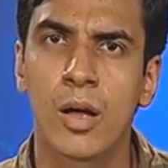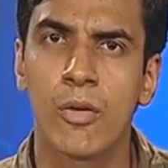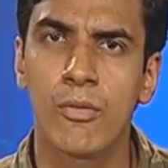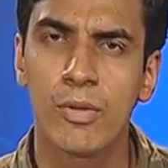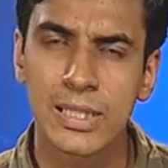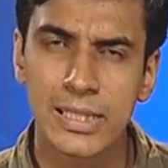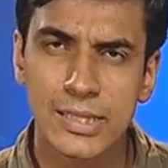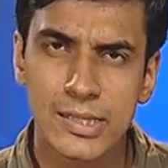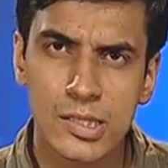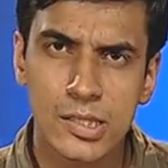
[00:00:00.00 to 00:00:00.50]

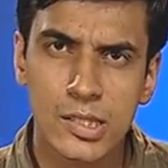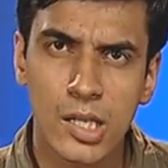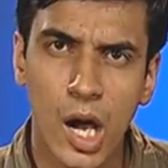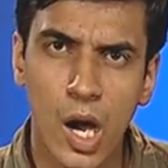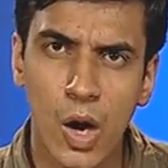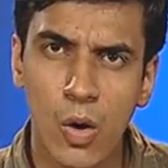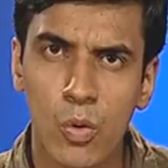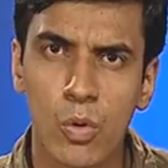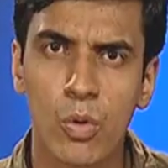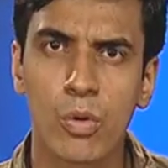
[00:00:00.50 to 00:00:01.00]
Well, this is
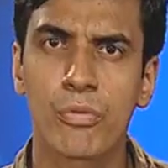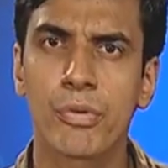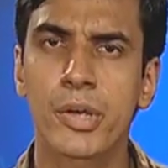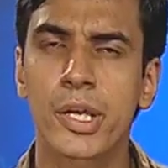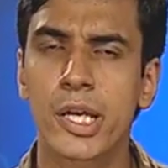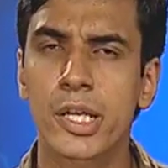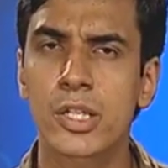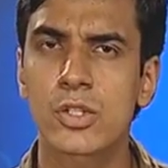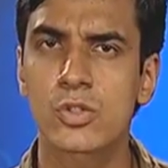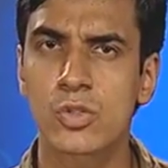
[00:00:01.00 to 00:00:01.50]
how we
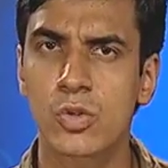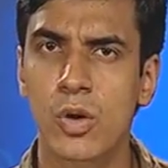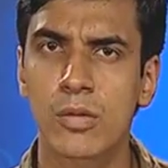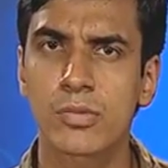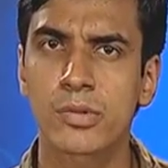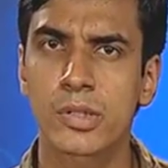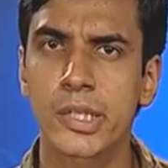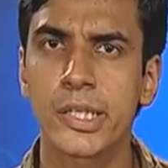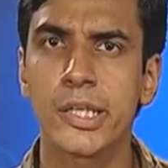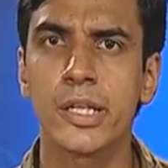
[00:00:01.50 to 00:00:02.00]
can
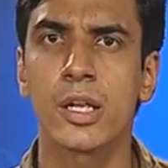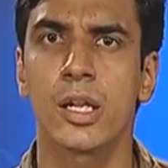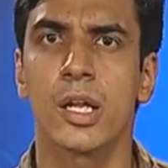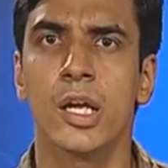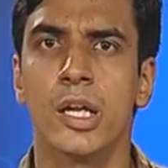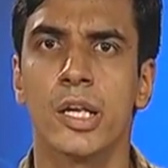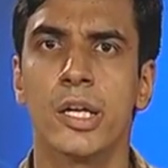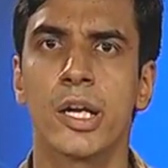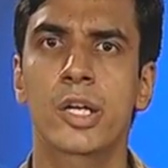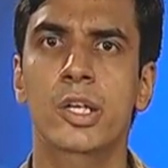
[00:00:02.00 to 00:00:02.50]
solve the riddle
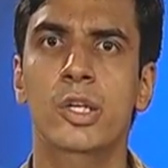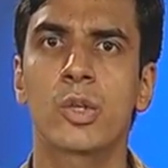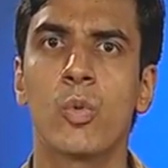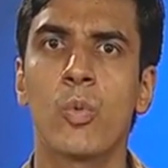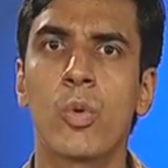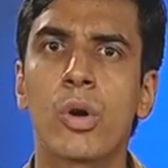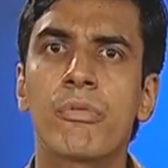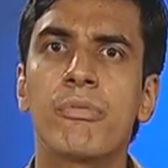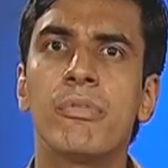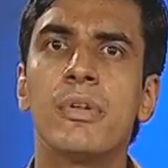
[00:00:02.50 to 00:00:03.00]
that
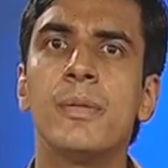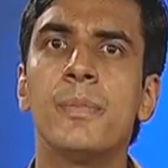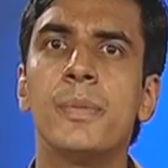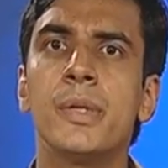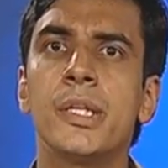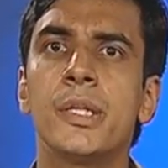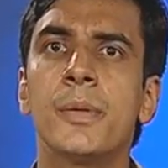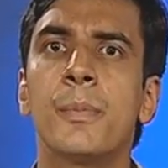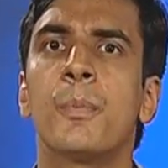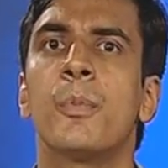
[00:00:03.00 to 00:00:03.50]
what will
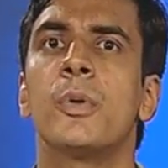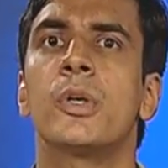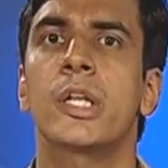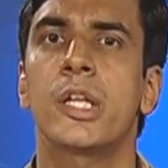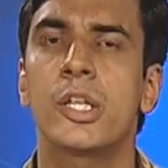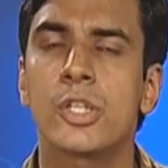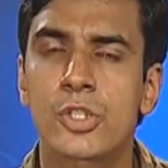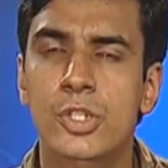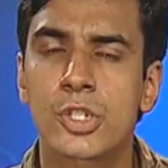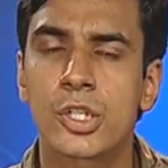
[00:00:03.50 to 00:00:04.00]
be the
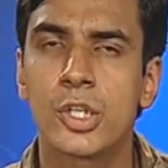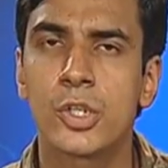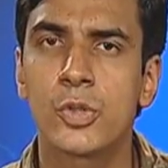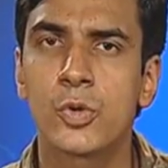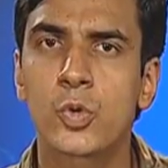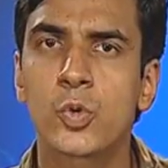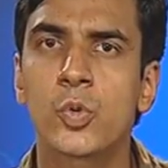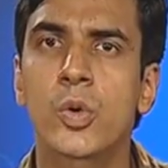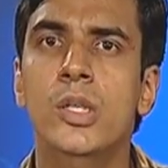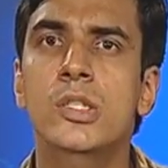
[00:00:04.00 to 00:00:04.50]
potential due
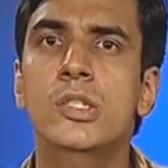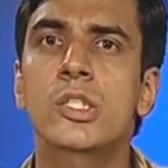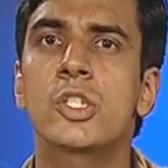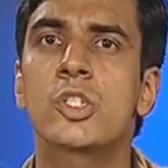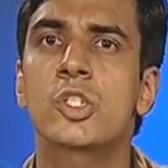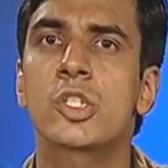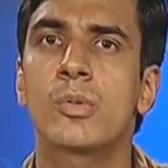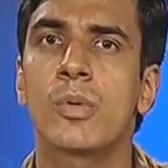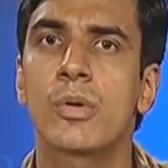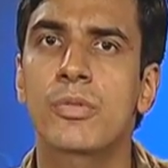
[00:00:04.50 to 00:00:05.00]
to a
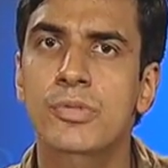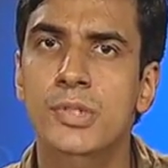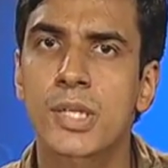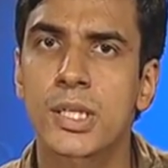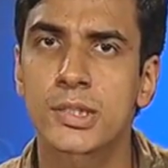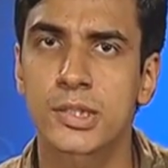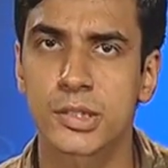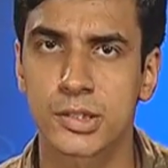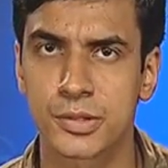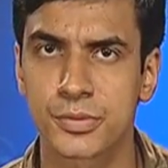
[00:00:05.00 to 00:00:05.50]
system of
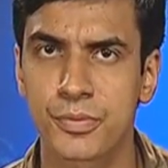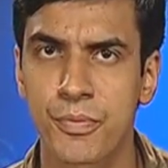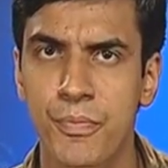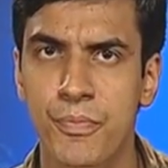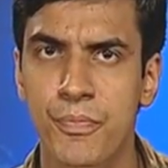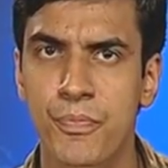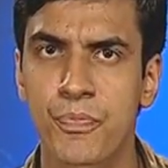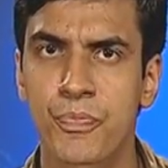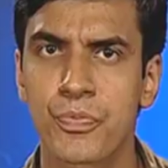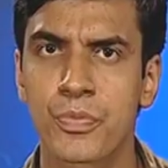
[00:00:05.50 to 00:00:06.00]
charges,
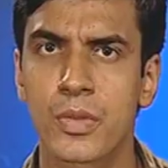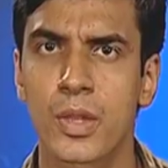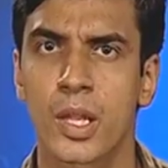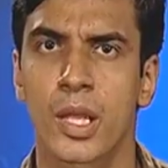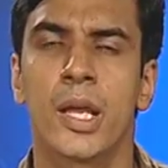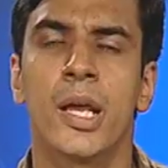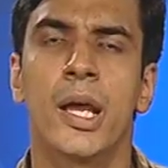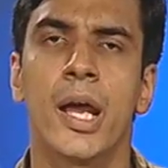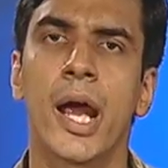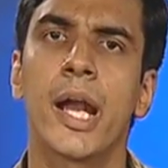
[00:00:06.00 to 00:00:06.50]

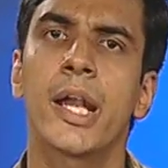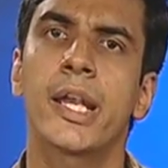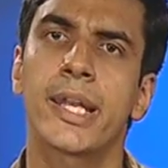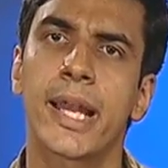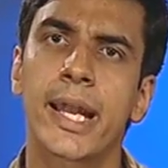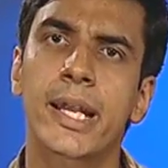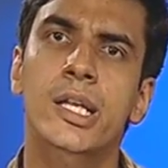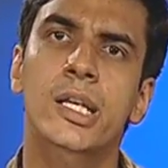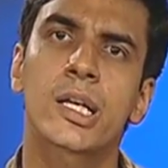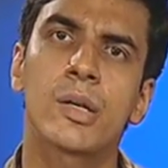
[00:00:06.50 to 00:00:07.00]
and
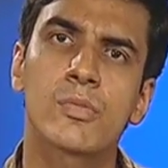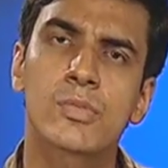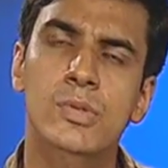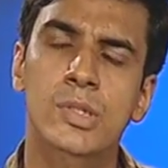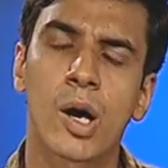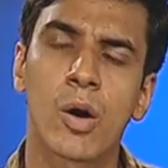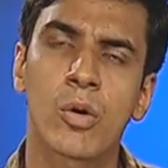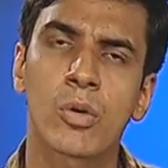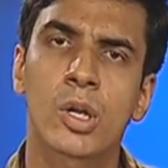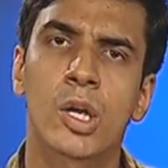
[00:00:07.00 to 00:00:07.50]
that comes
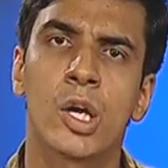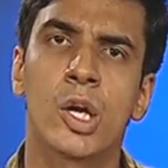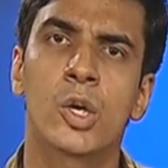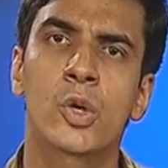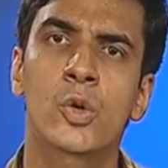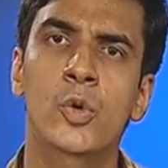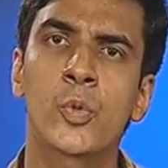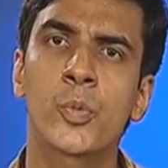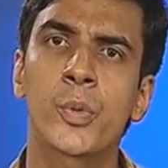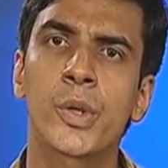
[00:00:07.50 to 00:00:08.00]
out
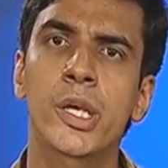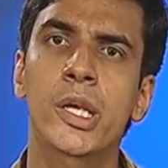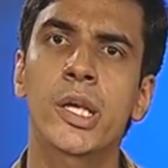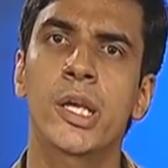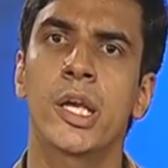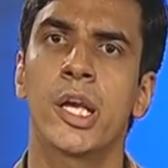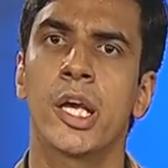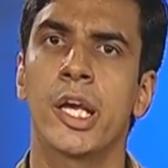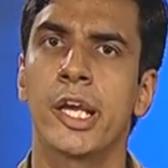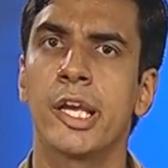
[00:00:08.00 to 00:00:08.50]
to be
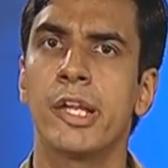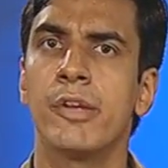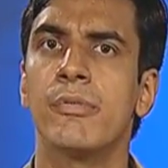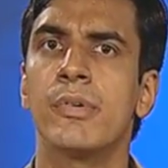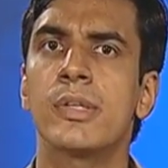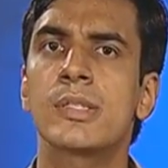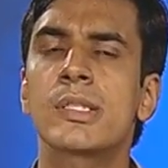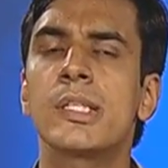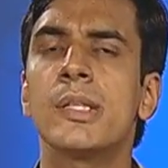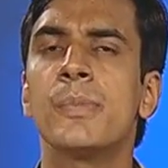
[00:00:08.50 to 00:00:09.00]

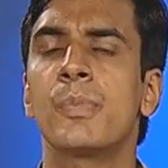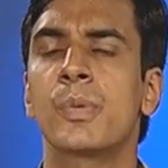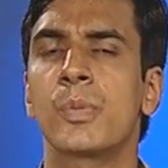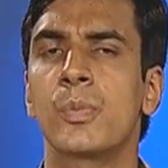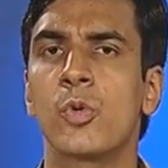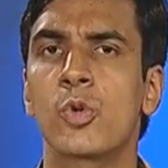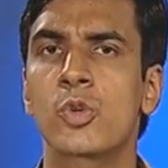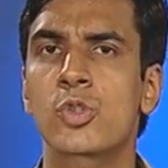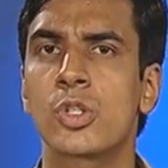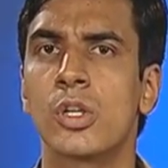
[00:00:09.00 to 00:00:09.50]
inversely
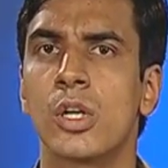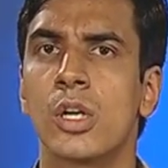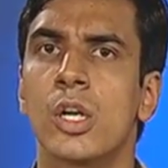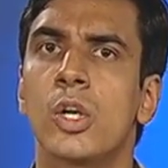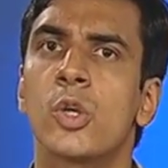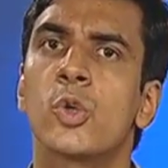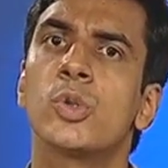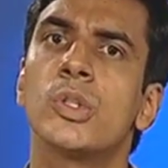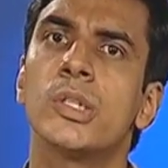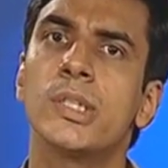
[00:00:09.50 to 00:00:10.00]
proportional
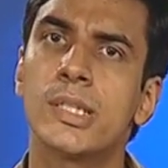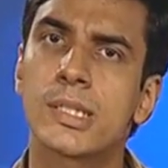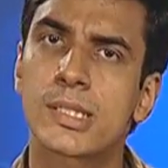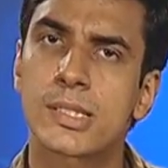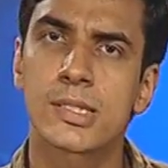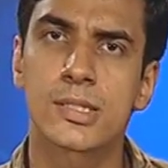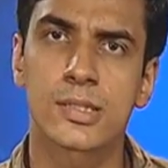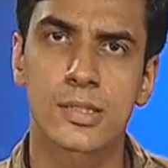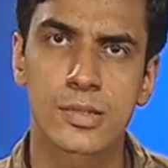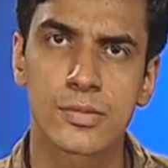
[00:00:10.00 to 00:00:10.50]
to the
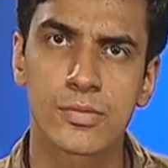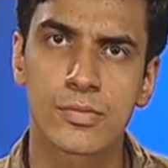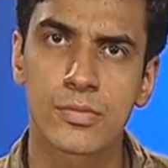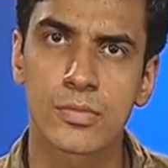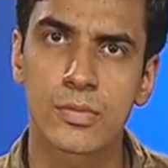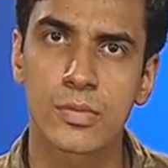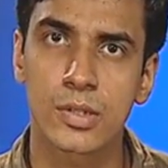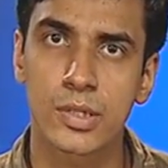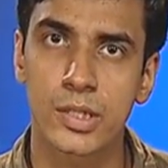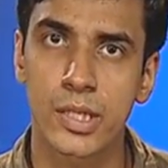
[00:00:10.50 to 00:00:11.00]
distance,
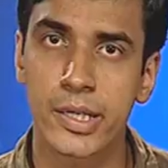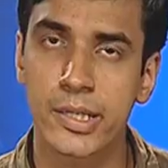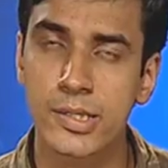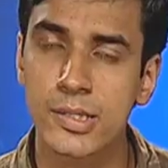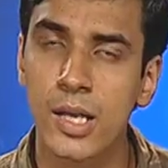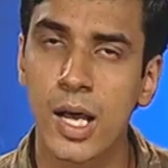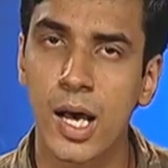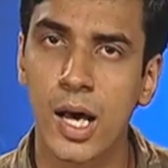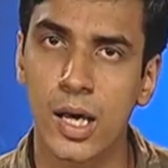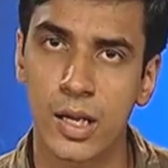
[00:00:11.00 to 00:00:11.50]
that is
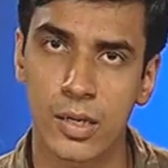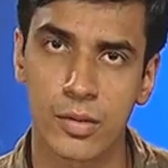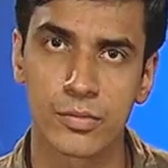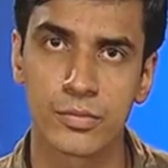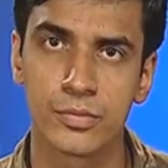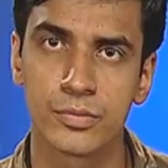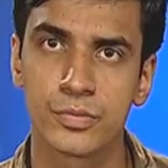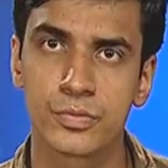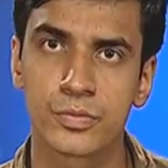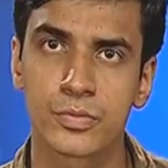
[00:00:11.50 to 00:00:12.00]
r.
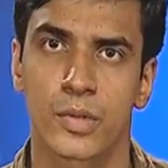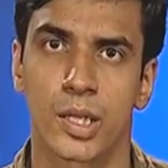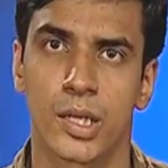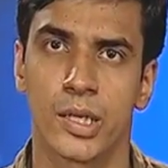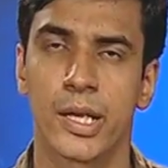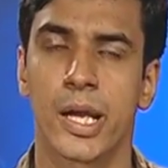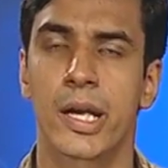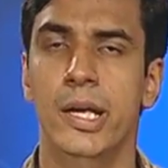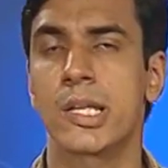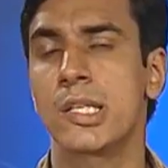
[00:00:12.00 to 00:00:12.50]

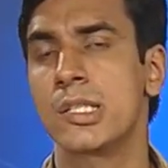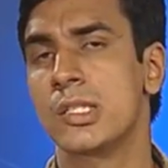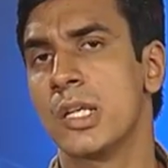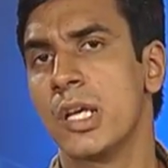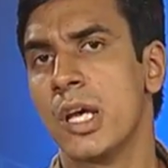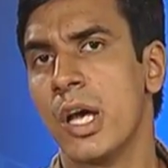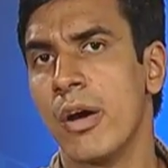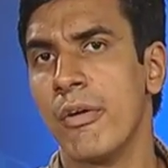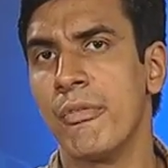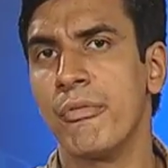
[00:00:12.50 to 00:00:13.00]
That is,
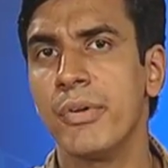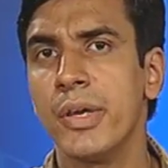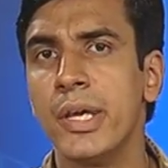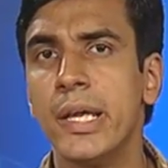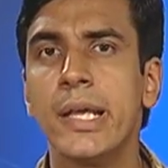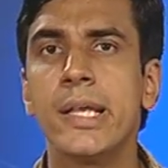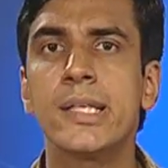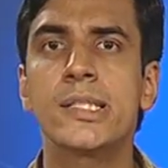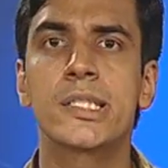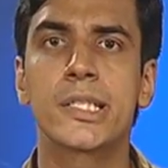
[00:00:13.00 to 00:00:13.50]
v
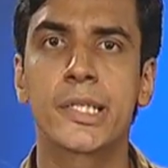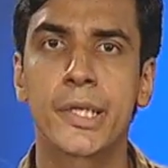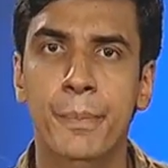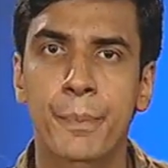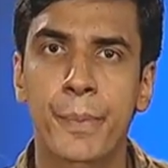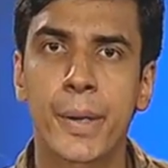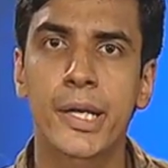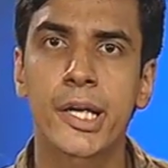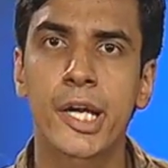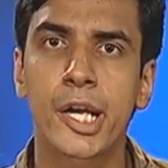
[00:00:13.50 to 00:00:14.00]
is
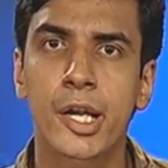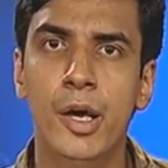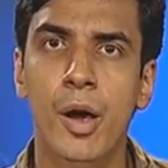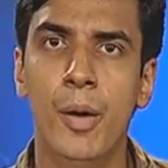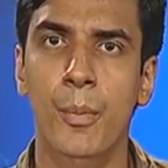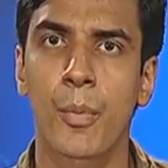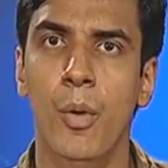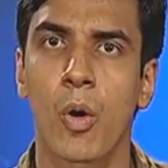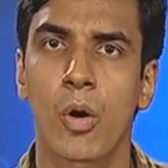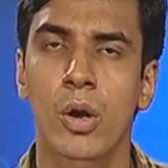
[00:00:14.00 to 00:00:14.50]
dependent
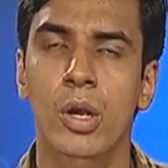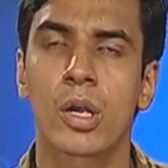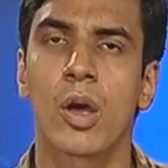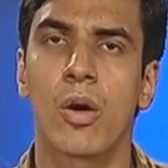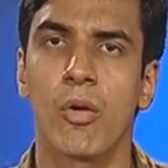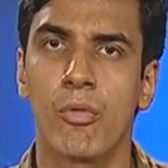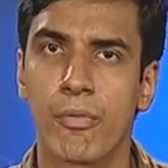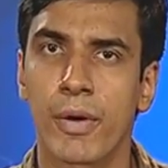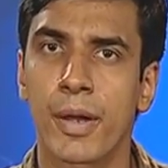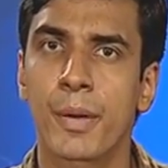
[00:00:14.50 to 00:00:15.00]
upon
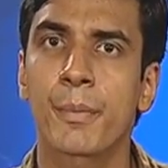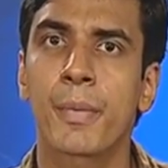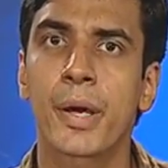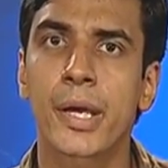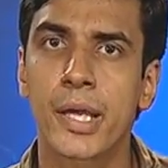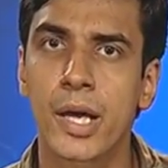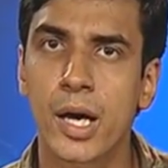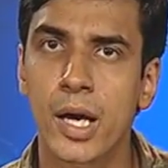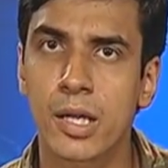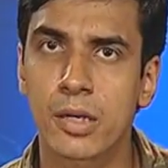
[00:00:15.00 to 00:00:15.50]
1
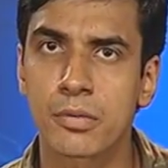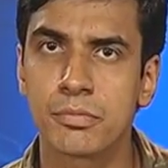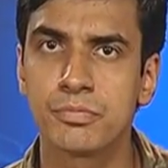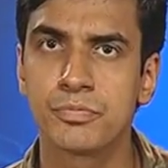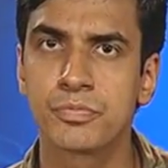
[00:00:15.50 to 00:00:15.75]
by r,